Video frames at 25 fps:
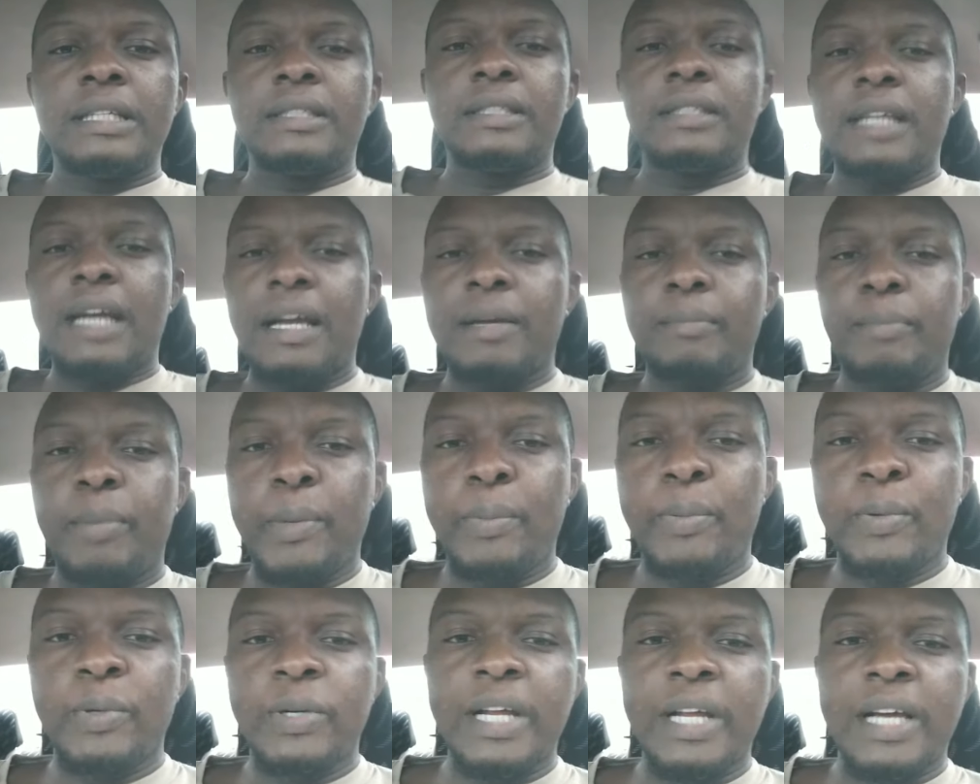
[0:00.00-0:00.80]
that
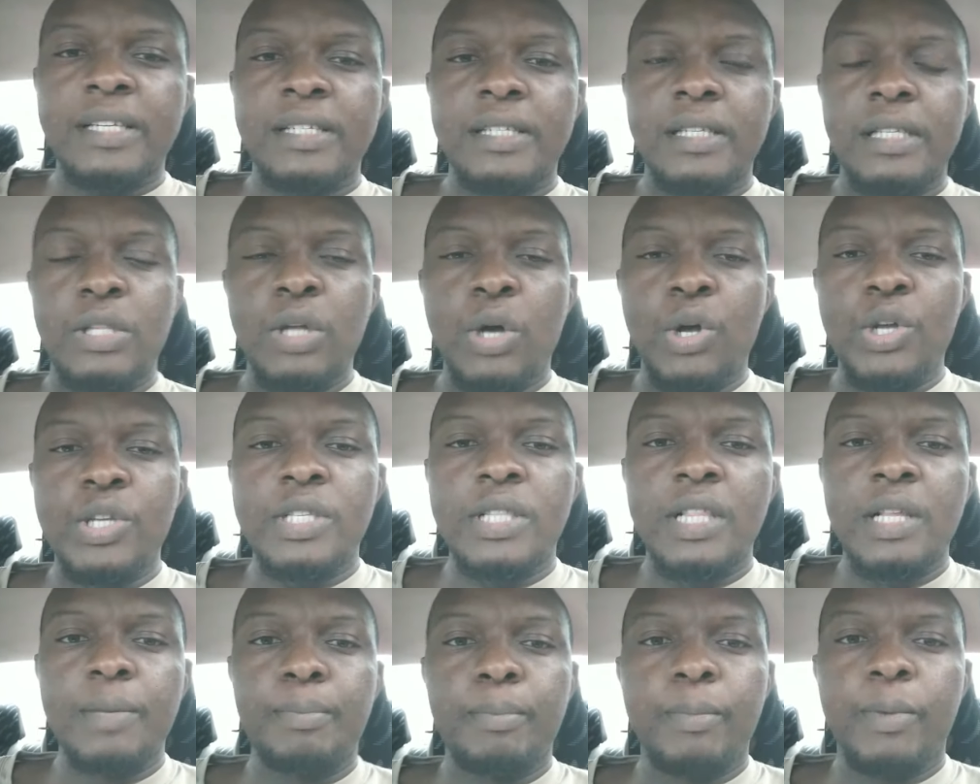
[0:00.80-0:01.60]
people that don't
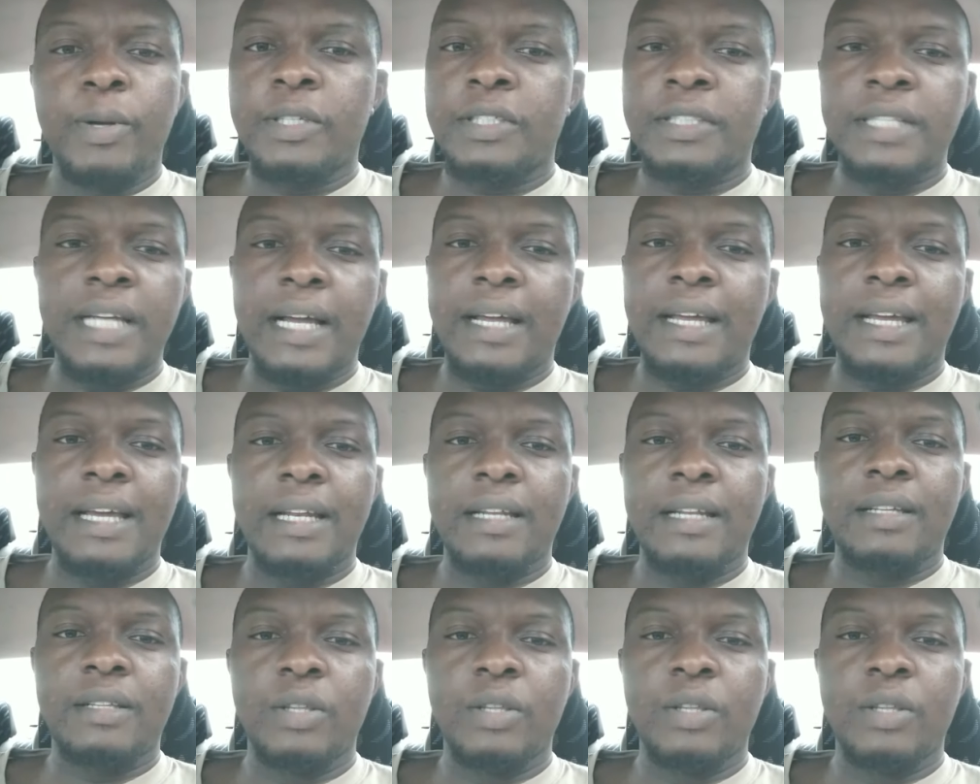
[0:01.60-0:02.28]
sleep much die early.